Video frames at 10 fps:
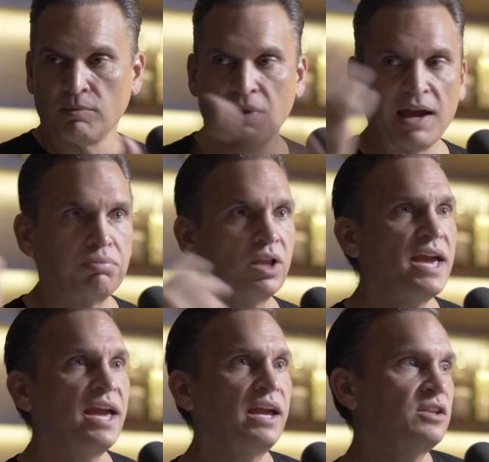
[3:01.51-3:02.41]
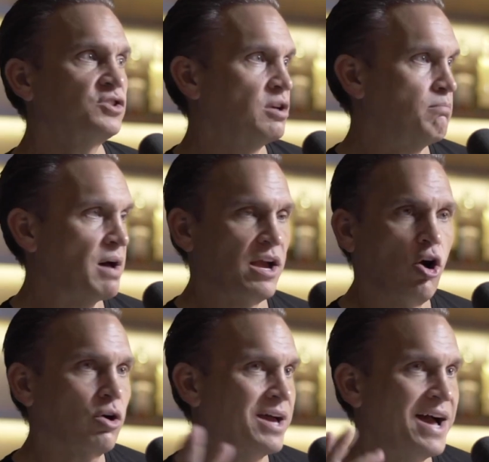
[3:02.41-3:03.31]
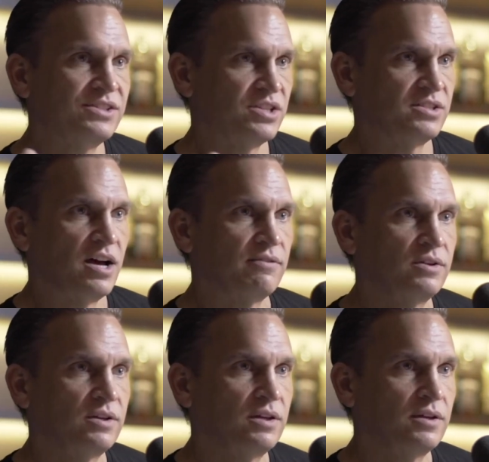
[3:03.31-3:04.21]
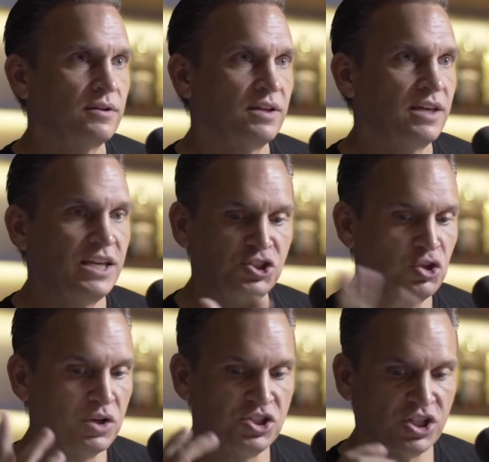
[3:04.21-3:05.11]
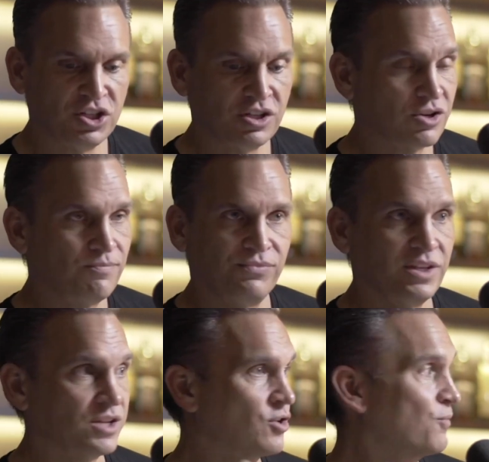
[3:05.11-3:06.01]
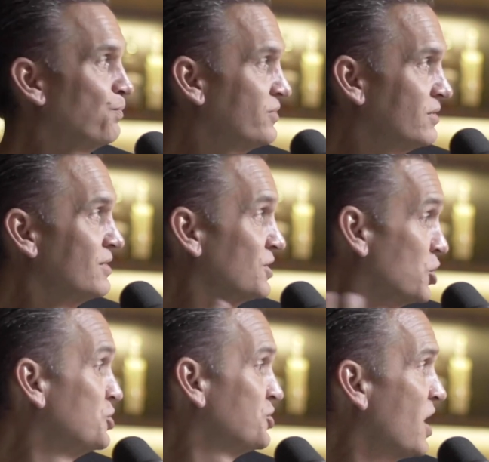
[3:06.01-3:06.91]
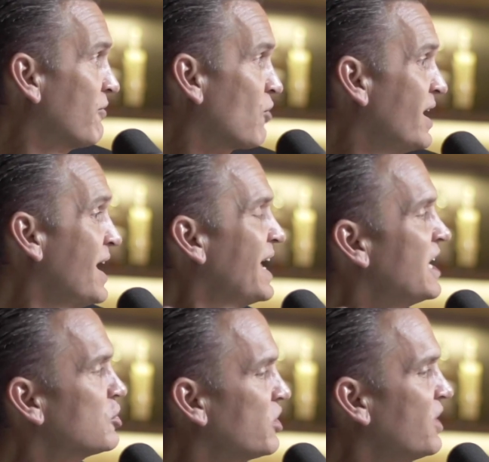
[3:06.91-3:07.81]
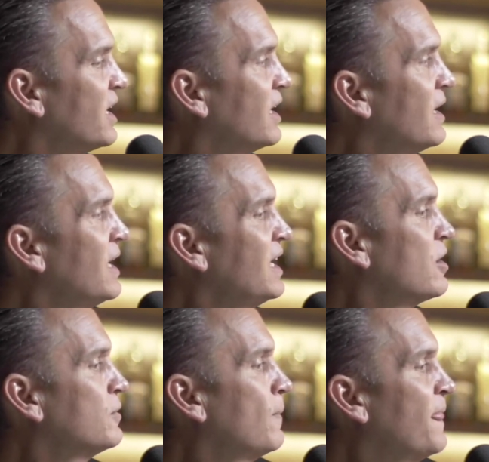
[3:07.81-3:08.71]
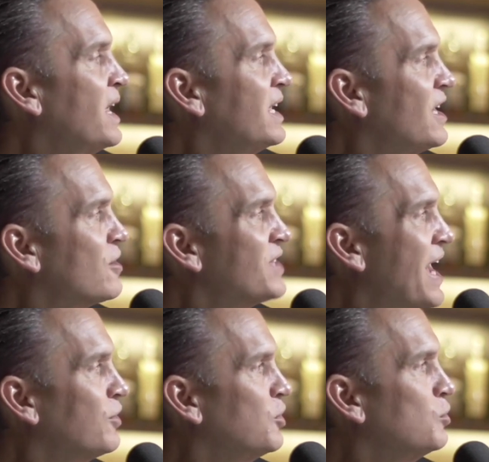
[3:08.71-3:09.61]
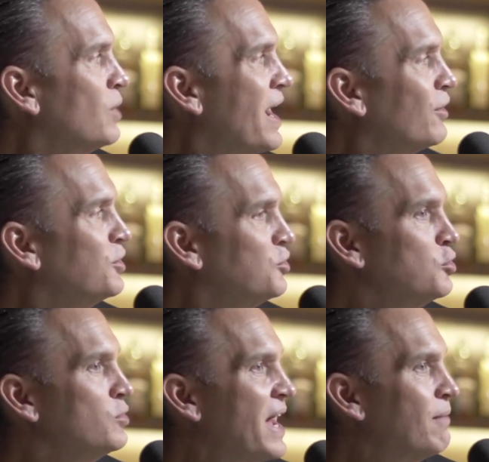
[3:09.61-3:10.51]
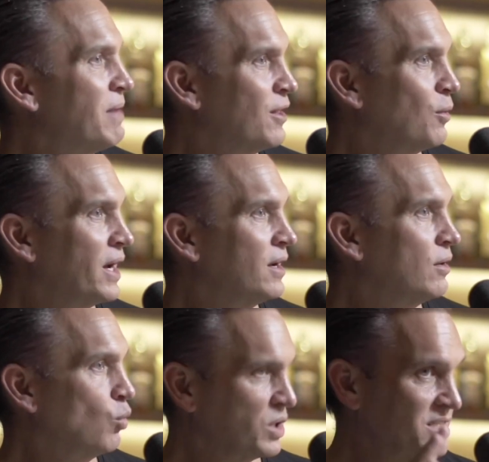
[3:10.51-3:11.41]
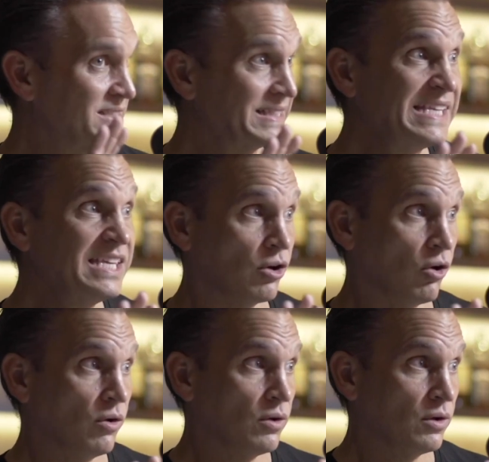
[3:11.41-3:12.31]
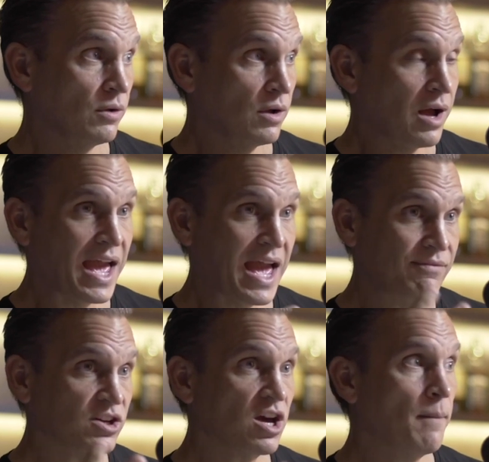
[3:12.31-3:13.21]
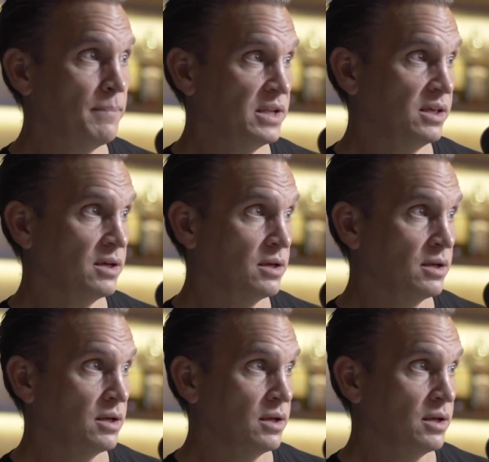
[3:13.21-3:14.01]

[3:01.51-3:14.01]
to buy planes, to buy all kinds of stuff. Wow. He's doing just good stuff, right? And here's the Hell thing. Yeah. Capable. Here, Here's how you how you do that, by the way, which is legal. I have a company.